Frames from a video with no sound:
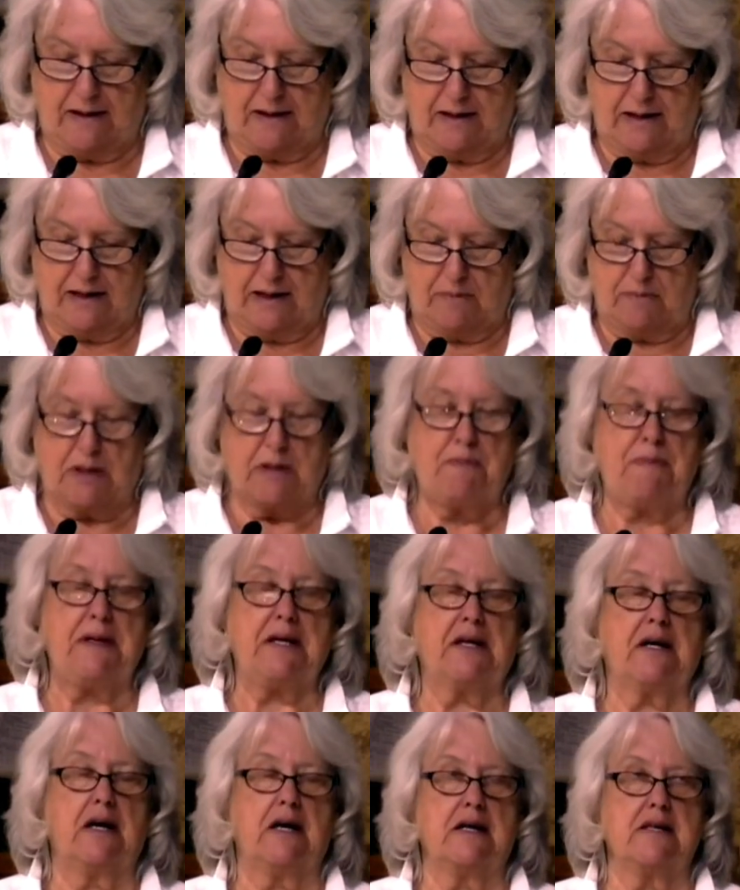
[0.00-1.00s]
But
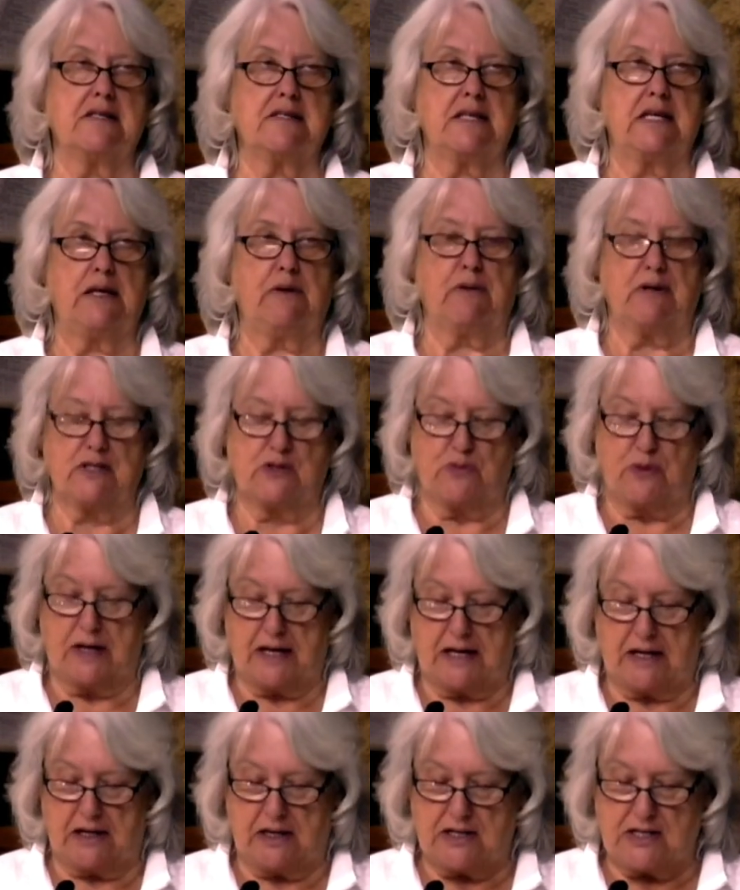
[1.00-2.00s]
because he was
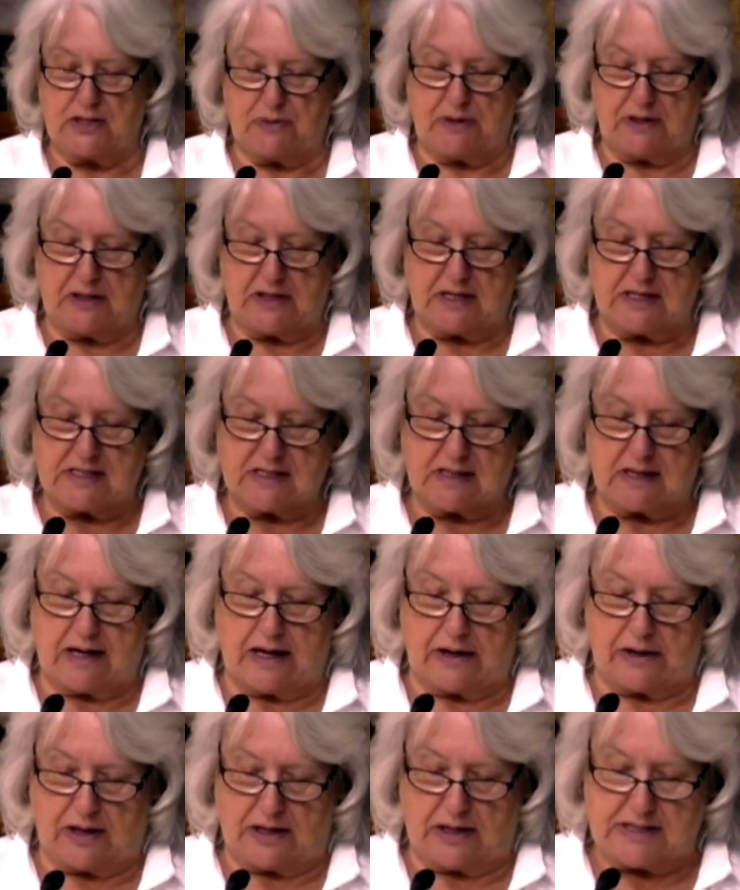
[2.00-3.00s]
wicked in doing this, God
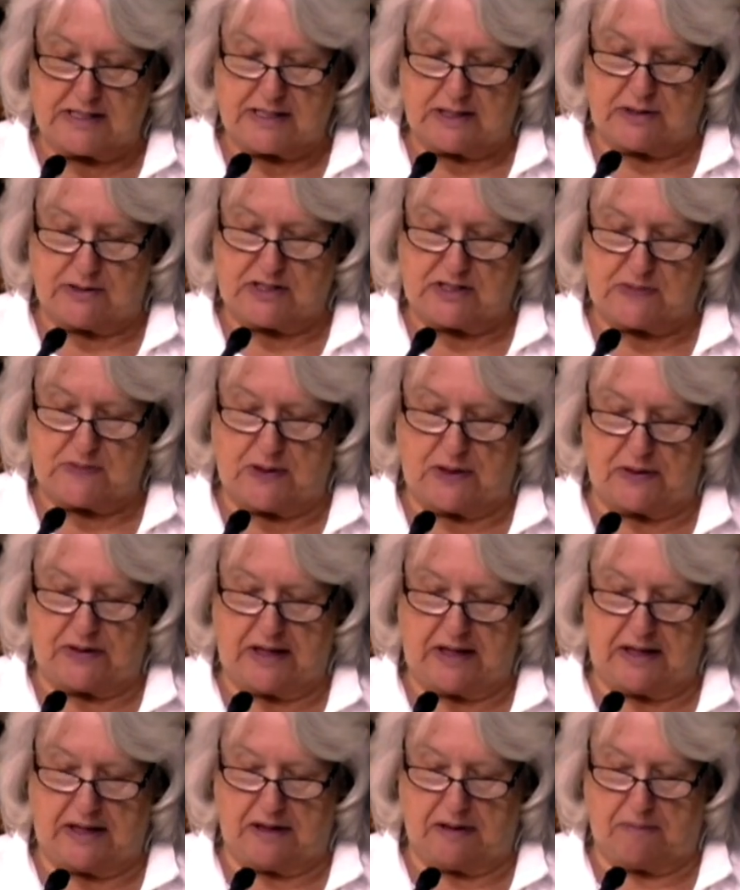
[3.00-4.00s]
also smote
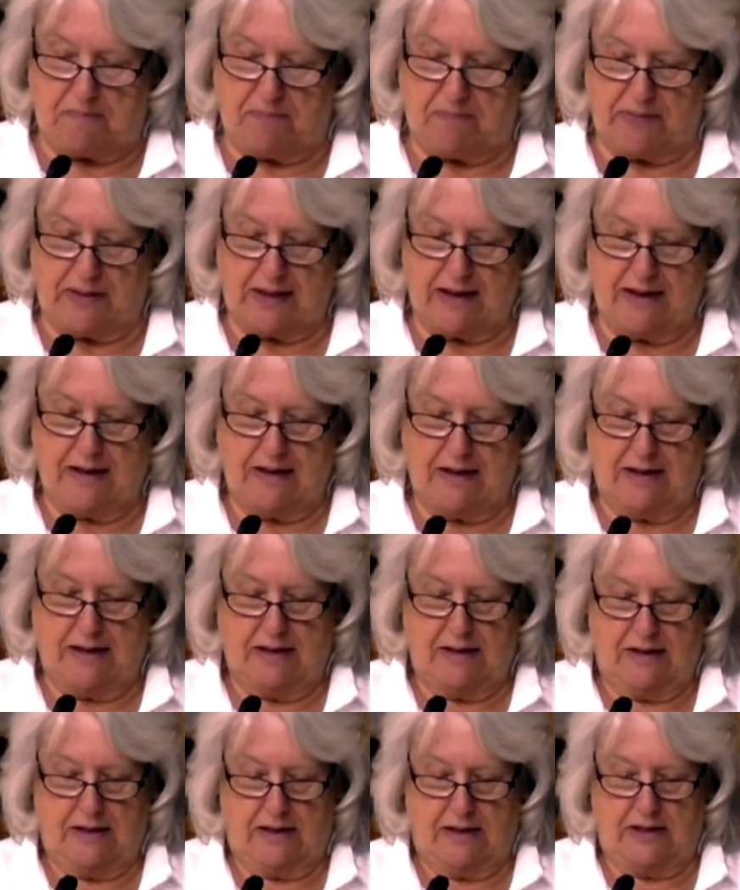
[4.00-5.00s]
him.
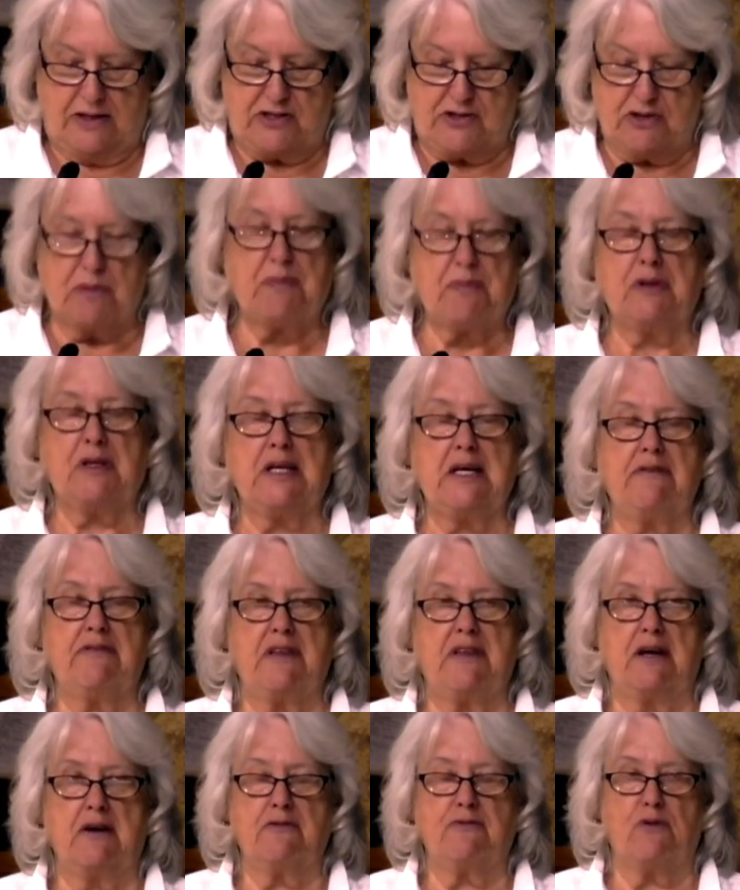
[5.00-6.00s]
Judah believed,
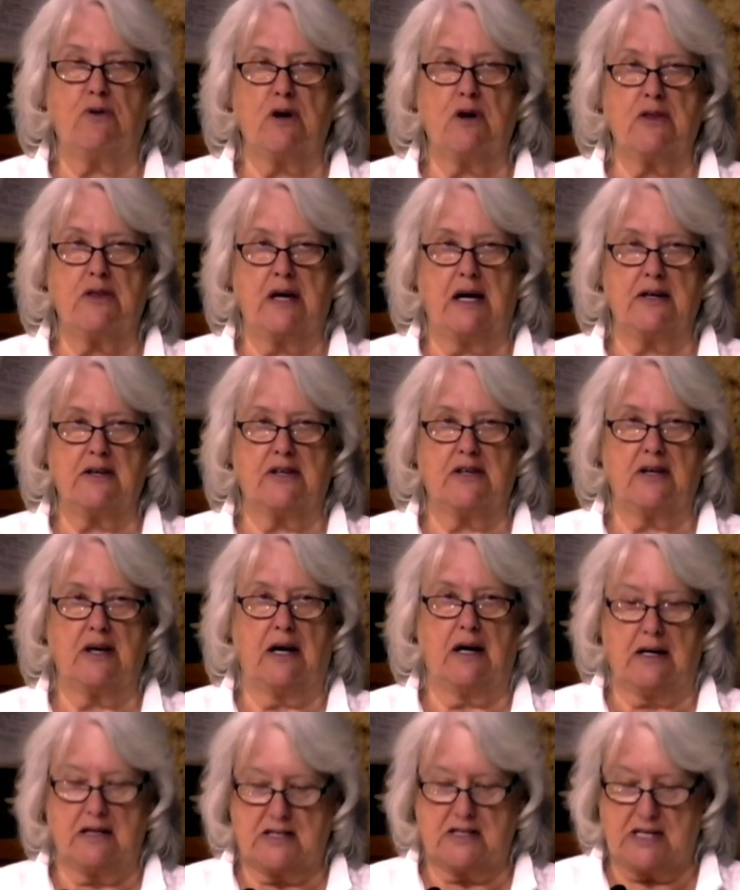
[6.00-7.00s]
therefore,
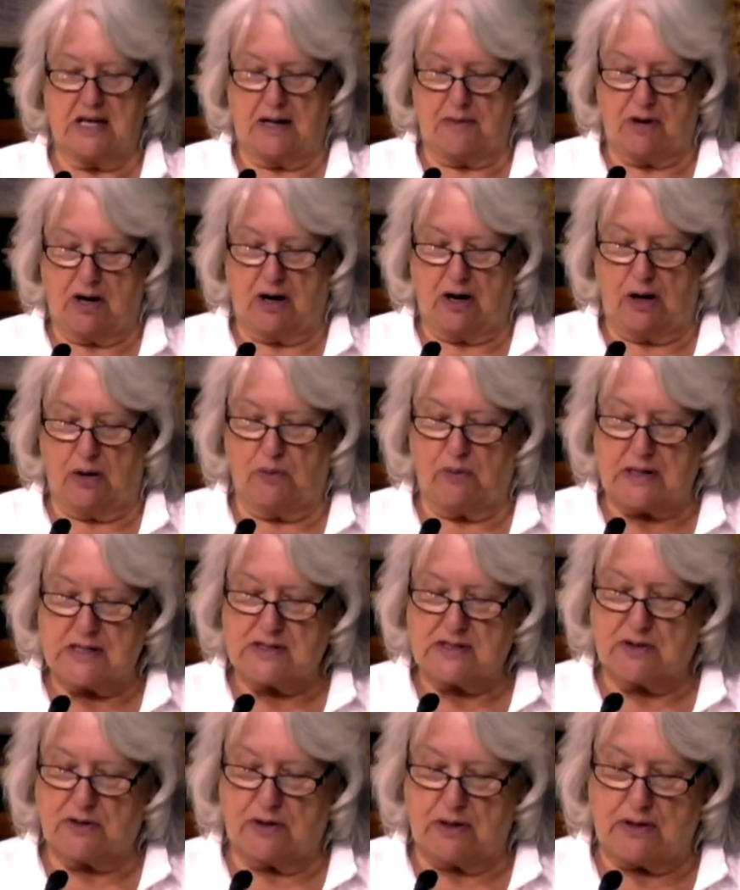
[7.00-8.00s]
that Tamar was
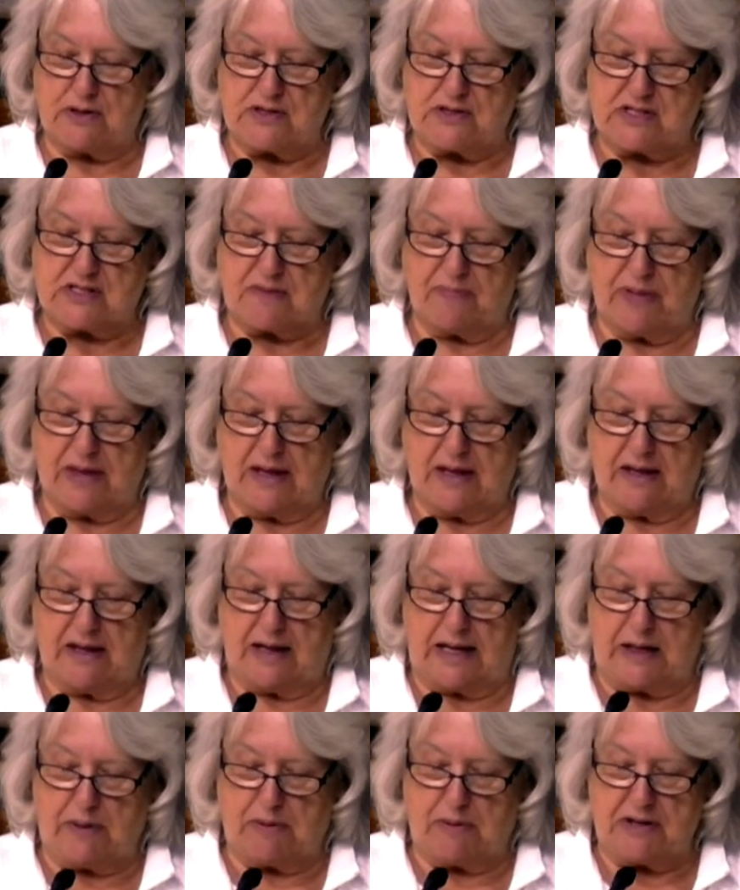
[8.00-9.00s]
cursed,
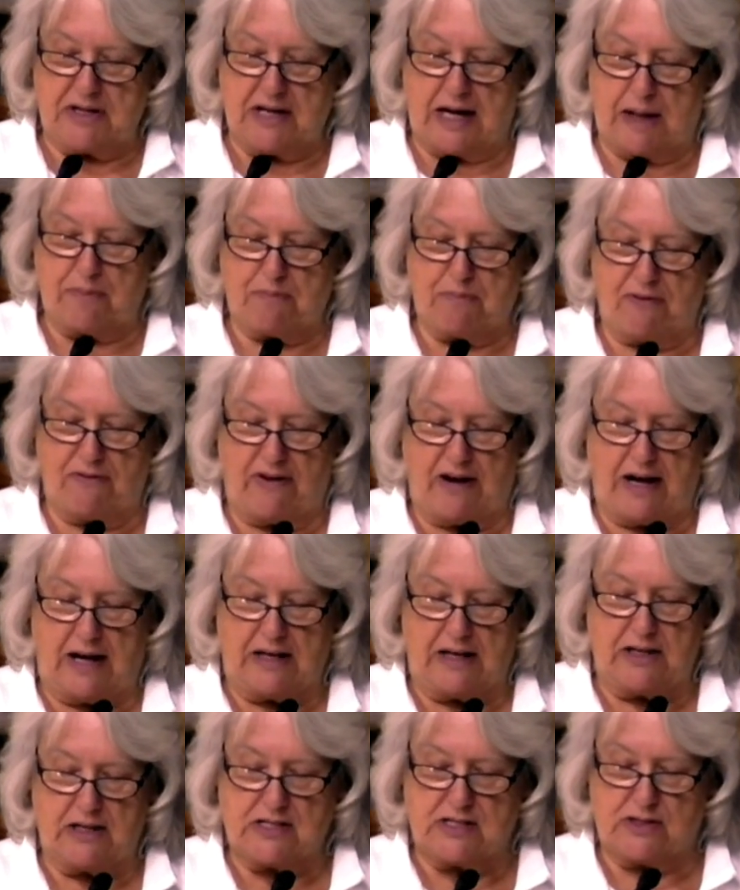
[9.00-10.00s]
and he would not provide
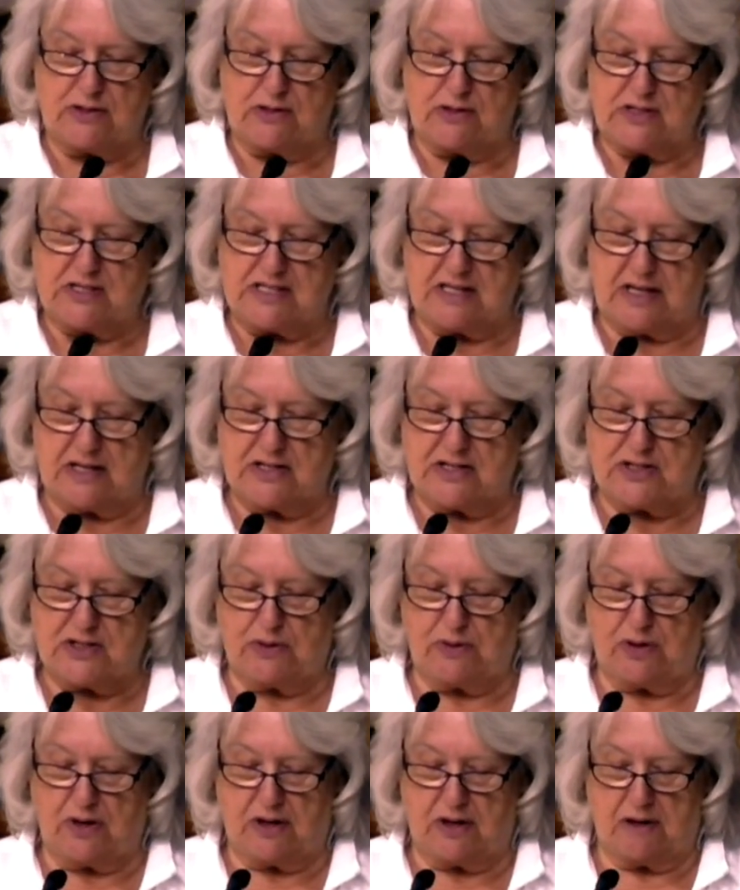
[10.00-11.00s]
his third son to
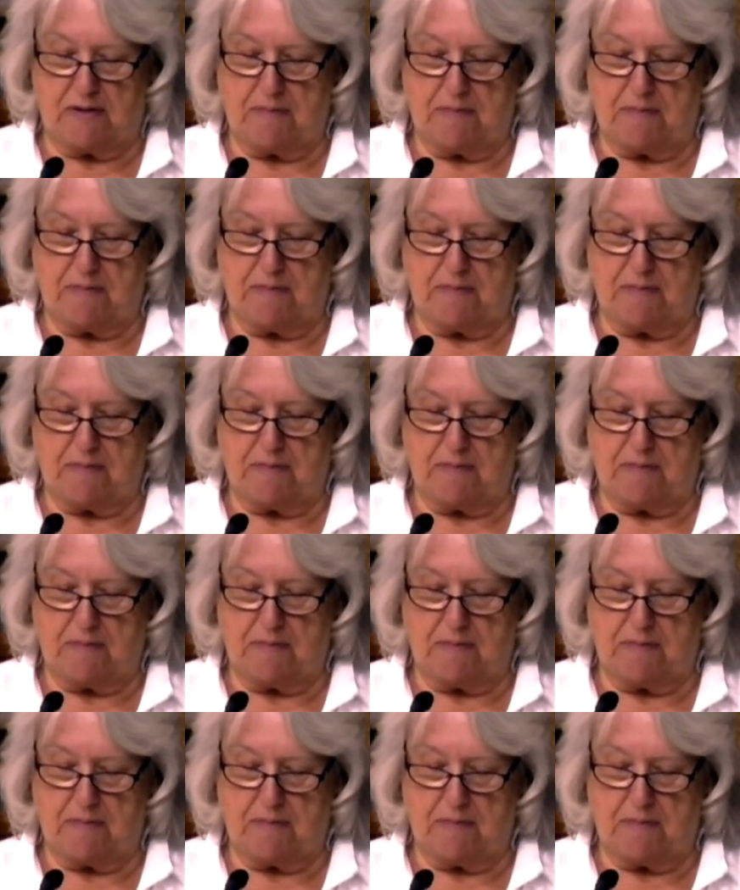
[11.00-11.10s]
her.